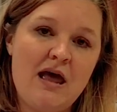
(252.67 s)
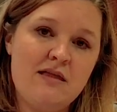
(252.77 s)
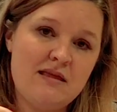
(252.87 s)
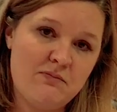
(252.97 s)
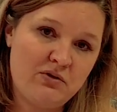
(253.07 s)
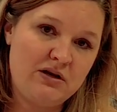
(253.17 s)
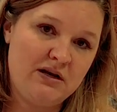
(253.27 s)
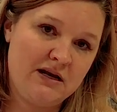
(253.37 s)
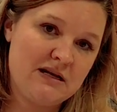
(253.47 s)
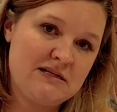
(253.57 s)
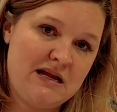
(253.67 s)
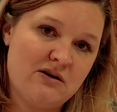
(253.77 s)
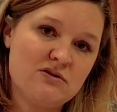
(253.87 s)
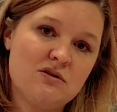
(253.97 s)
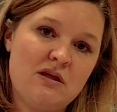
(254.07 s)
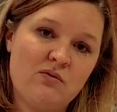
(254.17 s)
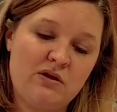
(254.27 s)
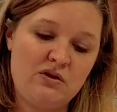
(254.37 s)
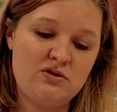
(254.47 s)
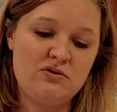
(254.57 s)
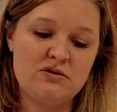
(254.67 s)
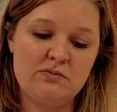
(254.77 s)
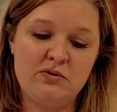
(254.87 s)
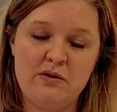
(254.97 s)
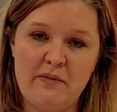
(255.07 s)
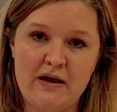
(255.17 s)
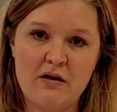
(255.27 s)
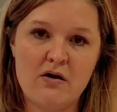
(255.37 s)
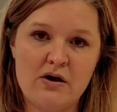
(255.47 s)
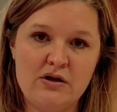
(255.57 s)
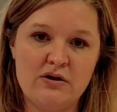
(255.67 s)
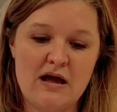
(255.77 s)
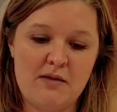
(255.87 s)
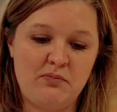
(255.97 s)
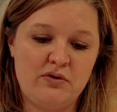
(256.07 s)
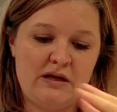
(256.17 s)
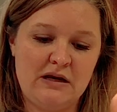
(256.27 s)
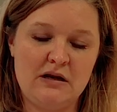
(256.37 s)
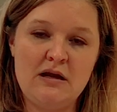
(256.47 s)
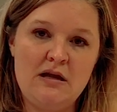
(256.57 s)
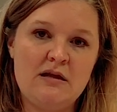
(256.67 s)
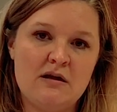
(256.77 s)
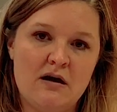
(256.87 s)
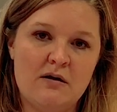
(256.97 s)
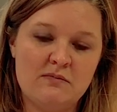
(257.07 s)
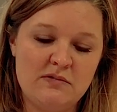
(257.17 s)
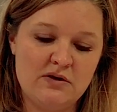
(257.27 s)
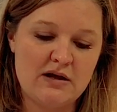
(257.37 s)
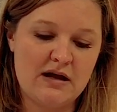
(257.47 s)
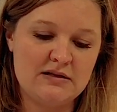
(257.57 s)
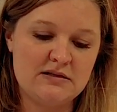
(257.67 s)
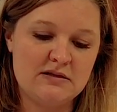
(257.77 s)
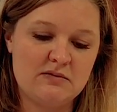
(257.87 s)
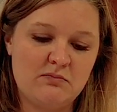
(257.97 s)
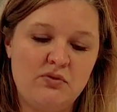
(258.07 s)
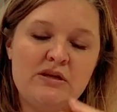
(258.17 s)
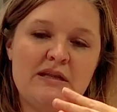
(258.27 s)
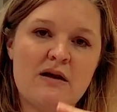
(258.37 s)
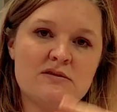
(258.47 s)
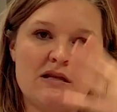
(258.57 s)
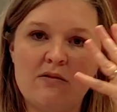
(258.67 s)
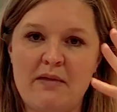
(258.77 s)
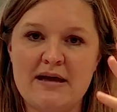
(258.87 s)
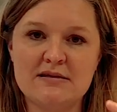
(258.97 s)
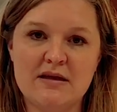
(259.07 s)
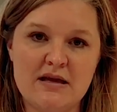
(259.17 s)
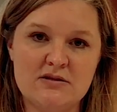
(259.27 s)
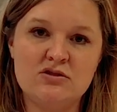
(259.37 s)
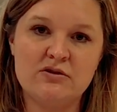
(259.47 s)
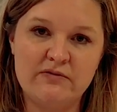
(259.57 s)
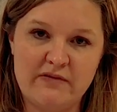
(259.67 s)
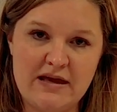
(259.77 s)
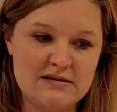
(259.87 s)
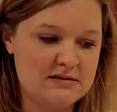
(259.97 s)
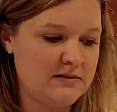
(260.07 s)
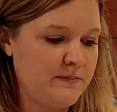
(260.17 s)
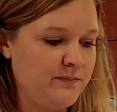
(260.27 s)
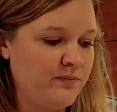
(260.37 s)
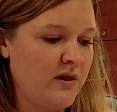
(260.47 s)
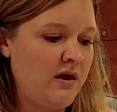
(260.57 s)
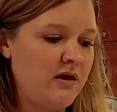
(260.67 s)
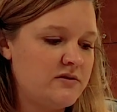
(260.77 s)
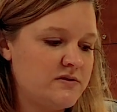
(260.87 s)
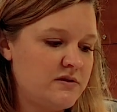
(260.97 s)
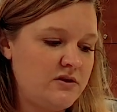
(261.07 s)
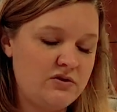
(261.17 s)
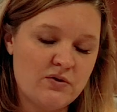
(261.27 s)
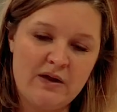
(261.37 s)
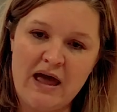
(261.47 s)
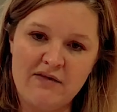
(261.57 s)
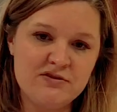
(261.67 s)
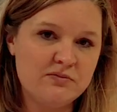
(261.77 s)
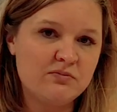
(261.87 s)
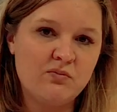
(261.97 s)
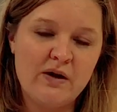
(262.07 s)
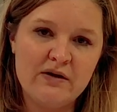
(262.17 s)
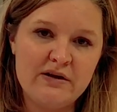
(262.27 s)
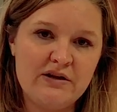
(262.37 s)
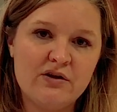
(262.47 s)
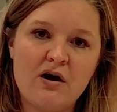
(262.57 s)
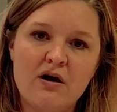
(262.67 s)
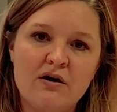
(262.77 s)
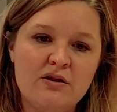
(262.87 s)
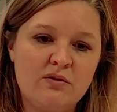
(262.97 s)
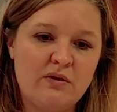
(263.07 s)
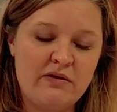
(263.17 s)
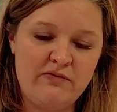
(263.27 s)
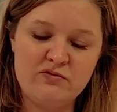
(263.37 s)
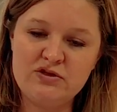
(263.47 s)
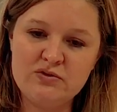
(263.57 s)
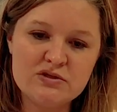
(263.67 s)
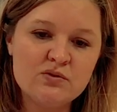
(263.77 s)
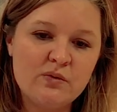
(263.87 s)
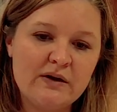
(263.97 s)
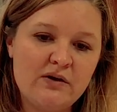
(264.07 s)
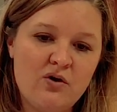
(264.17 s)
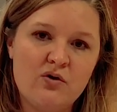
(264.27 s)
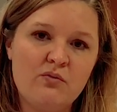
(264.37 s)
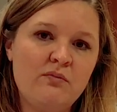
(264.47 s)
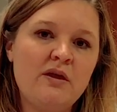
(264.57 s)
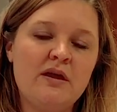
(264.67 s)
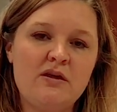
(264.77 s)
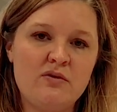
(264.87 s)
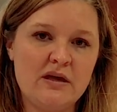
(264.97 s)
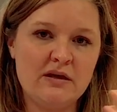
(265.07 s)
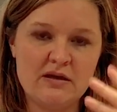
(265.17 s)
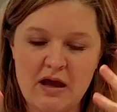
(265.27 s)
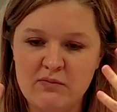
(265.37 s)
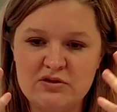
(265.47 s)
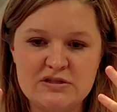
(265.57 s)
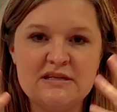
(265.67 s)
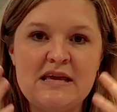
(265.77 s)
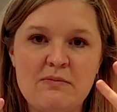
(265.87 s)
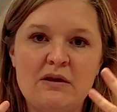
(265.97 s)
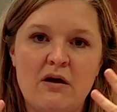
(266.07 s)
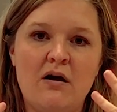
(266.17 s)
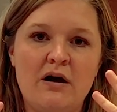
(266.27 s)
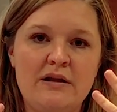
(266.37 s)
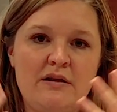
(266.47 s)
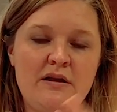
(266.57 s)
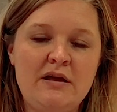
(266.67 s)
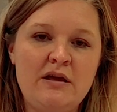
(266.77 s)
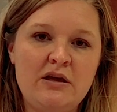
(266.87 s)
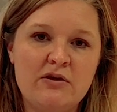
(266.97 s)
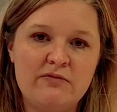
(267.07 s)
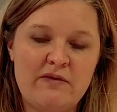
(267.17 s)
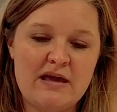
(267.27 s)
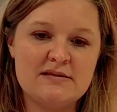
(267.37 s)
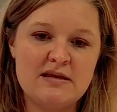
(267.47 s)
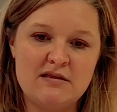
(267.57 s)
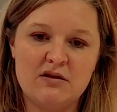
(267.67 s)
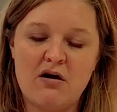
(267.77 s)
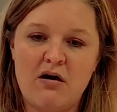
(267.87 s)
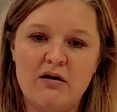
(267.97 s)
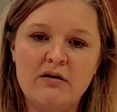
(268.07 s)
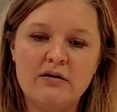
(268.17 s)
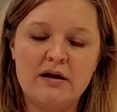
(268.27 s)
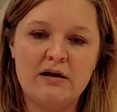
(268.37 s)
and then put it in a container, so that when you choose to put it back on, you're not putting the outside of the mask against your face. You don't have to wear it in your car. If you choose to wear it home, I would just keep it on your face in the car.